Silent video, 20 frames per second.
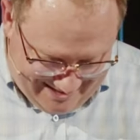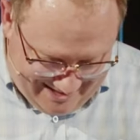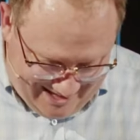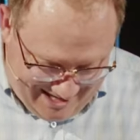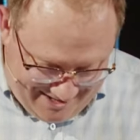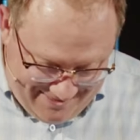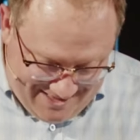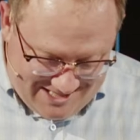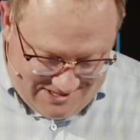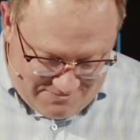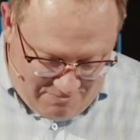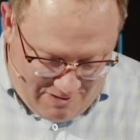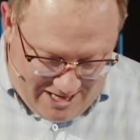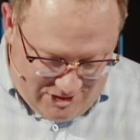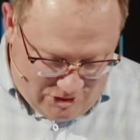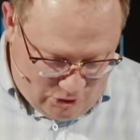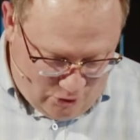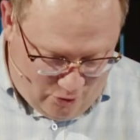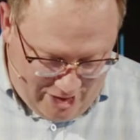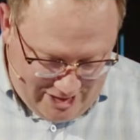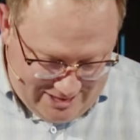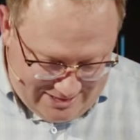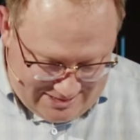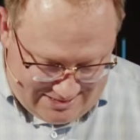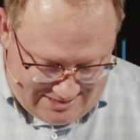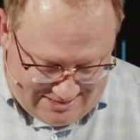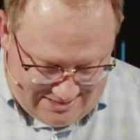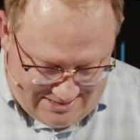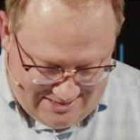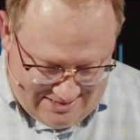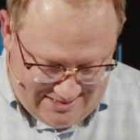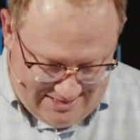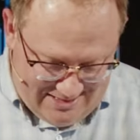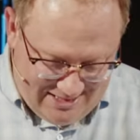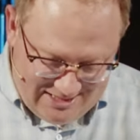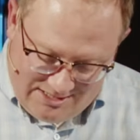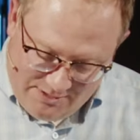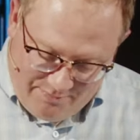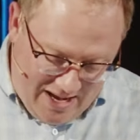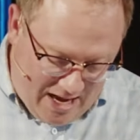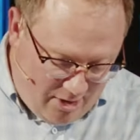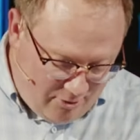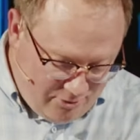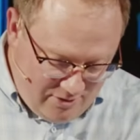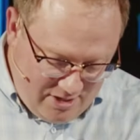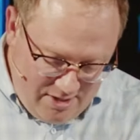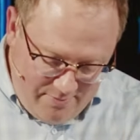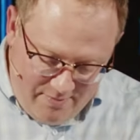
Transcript: And that's by choice. It's a boundary.